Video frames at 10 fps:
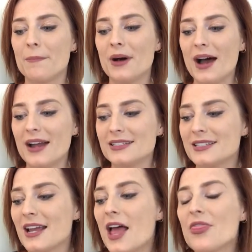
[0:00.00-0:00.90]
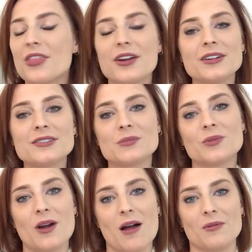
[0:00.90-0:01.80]
But there is a
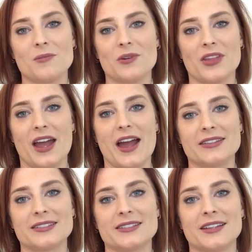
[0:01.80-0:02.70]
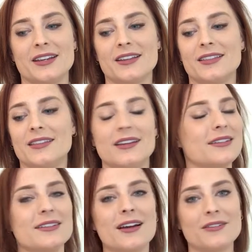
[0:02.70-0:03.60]
problem with hats
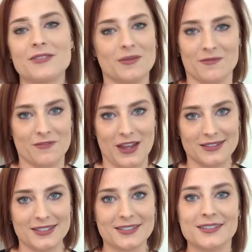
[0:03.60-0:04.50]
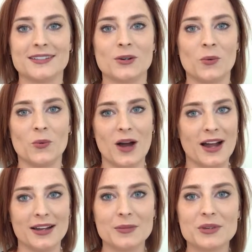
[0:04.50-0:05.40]
that none of them fit.
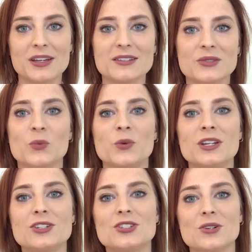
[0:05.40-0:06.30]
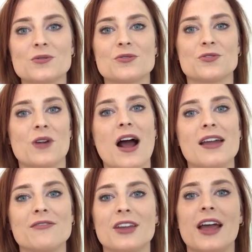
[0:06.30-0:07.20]
Why? Because we just don't
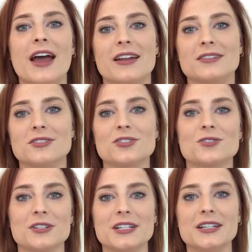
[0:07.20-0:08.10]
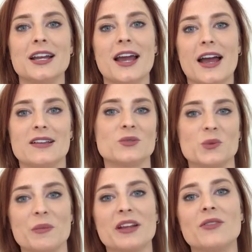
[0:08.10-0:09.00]
drive the hat industry as
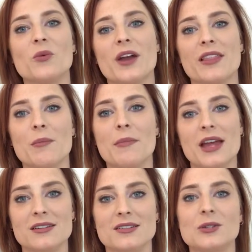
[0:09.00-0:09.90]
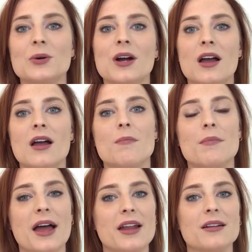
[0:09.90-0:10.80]
women the way that men do.
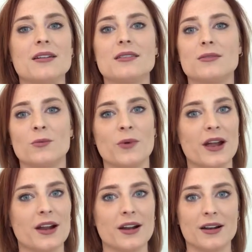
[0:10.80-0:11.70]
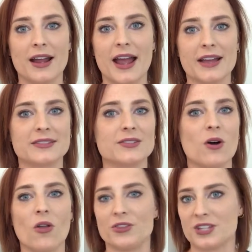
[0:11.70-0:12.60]
Men wear hats
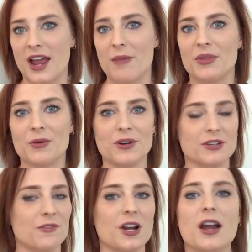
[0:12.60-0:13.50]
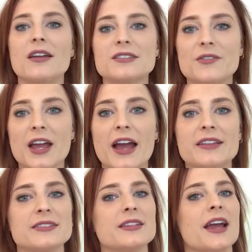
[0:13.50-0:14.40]
all the time. They wear different kinds of
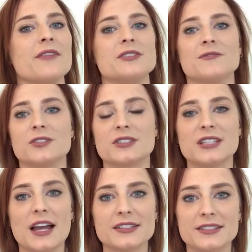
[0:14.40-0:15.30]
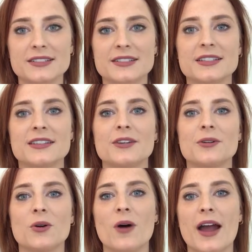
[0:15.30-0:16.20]
hats. They have different sizes that they
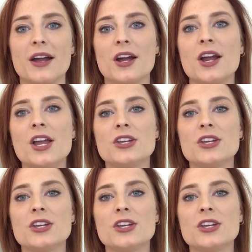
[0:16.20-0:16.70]
require.